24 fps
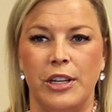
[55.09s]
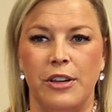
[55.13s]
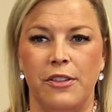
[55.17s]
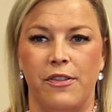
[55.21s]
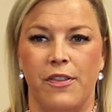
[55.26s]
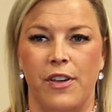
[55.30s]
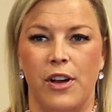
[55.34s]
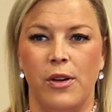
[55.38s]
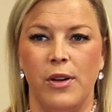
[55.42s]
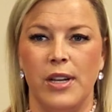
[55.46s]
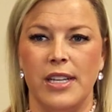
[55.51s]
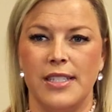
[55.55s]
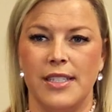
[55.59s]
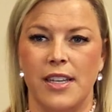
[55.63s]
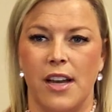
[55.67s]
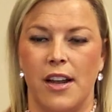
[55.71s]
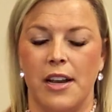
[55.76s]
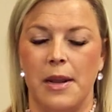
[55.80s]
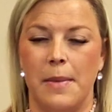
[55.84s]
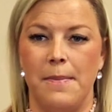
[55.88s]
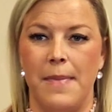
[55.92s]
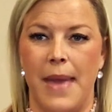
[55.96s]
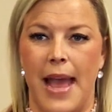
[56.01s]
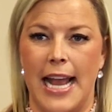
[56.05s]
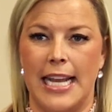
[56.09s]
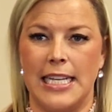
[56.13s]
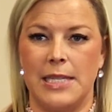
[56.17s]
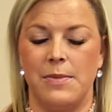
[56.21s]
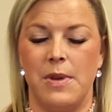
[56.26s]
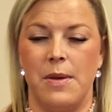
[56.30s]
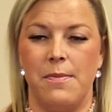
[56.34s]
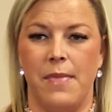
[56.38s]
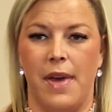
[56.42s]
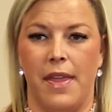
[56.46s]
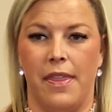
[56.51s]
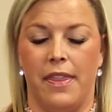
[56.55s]
you focus on a
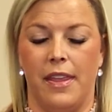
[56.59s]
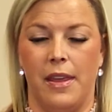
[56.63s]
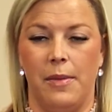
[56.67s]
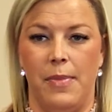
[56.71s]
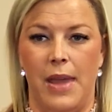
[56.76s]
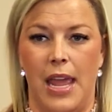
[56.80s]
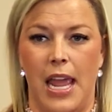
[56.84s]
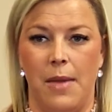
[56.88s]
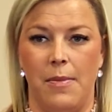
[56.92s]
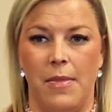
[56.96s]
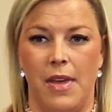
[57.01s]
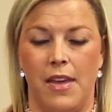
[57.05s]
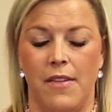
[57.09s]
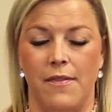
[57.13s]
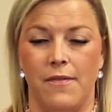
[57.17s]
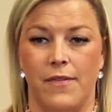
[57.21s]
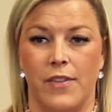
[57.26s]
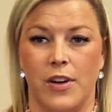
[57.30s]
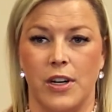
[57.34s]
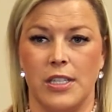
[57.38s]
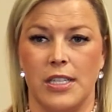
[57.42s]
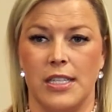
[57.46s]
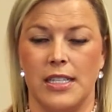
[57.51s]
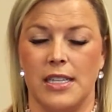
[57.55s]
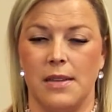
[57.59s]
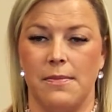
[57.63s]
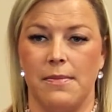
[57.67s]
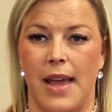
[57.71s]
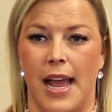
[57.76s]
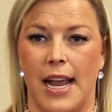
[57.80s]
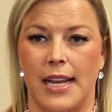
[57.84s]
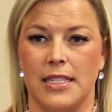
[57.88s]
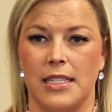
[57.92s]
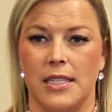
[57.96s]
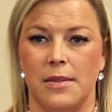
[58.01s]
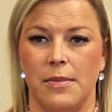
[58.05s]
maximum monthly payment versus a
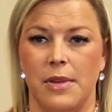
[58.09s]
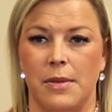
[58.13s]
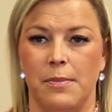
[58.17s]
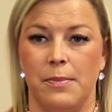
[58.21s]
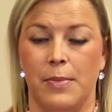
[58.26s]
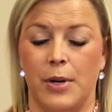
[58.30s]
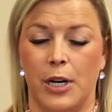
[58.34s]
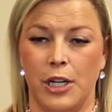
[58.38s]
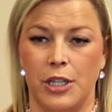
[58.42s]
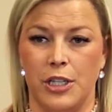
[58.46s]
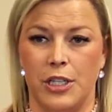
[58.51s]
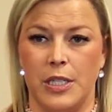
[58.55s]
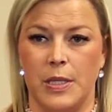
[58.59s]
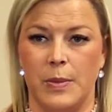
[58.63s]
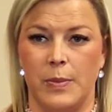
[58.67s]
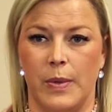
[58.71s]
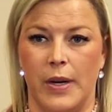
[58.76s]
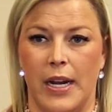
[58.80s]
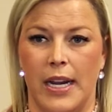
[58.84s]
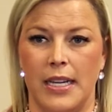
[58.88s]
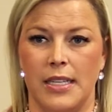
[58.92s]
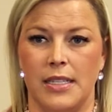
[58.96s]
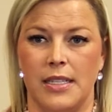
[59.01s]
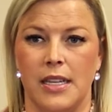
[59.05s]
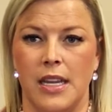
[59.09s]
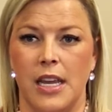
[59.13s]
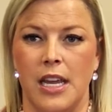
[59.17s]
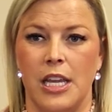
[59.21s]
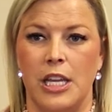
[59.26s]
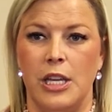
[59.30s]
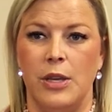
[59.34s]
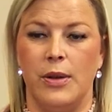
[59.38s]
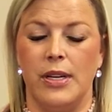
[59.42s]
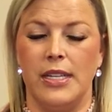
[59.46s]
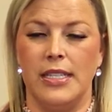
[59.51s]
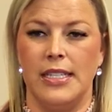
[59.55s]
maximum purchase price,
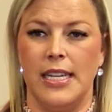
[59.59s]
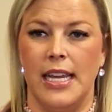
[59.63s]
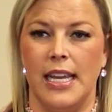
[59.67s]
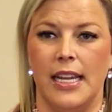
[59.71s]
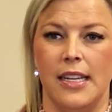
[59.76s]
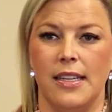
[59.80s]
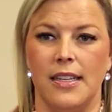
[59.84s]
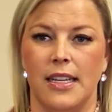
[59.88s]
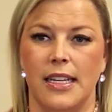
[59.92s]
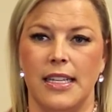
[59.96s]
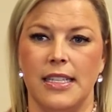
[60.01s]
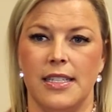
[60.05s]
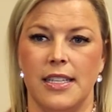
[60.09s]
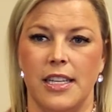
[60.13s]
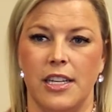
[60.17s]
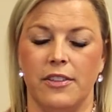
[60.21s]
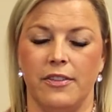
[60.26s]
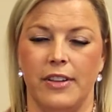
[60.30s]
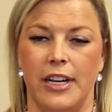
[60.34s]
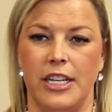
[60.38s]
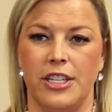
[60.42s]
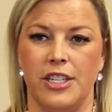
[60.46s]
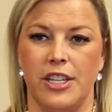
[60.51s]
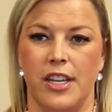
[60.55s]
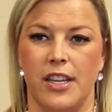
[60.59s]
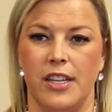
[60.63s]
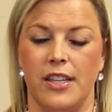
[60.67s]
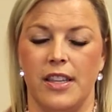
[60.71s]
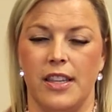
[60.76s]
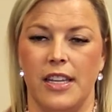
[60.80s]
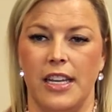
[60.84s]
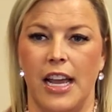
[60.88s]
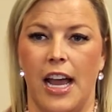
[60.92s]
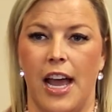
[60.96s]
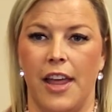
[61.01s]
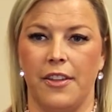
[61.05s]
you can take into
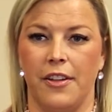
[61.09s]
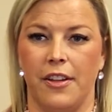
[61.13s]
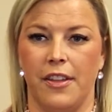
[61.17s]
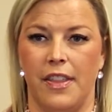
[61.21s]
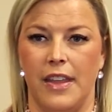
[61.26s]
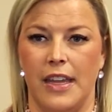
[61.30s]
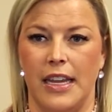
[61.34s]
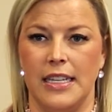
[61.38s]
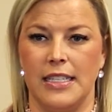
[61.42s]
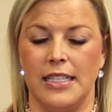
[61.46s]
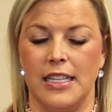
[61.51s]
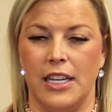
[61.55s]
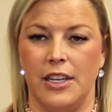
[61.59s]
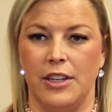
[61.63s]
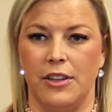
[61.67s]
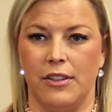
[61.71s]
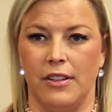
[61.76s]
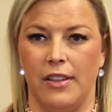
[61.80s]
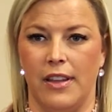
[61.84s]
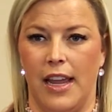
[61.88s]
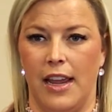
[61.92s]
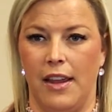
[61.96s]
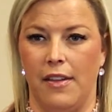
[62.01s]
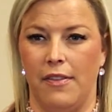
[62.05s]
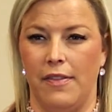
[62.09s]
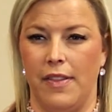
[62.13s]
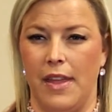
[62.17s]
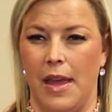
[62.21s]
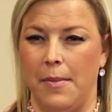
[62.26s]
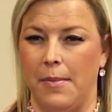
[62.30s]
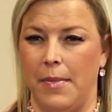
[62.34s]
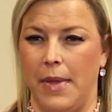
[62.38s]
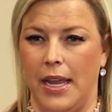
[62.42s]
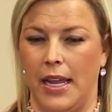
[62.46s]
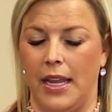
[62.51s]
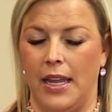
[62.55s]
consideration the other things in your life
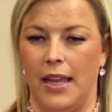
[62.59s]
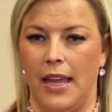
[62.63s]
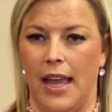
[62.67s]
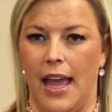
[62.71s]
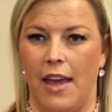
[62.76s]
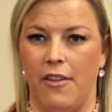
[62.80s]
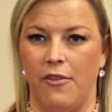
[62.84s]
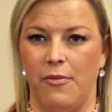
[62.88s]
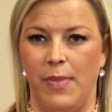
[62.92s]
that might have